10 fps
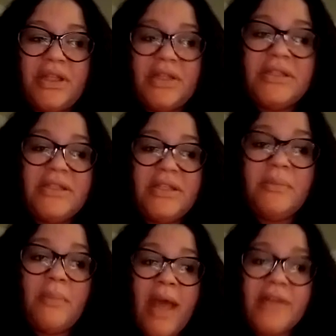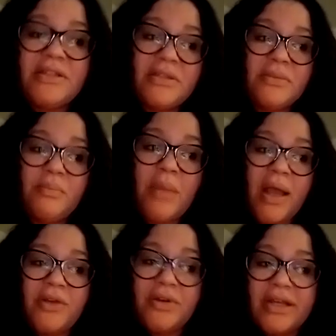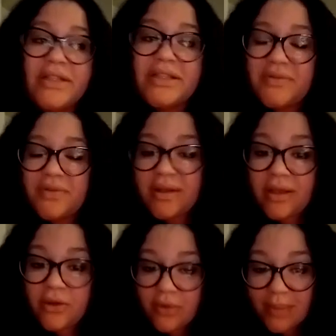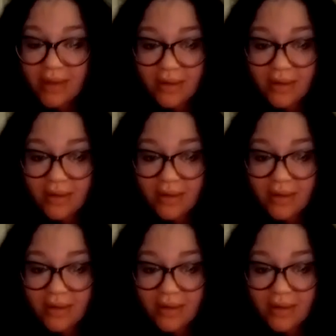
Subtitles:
didn't match my creativity or my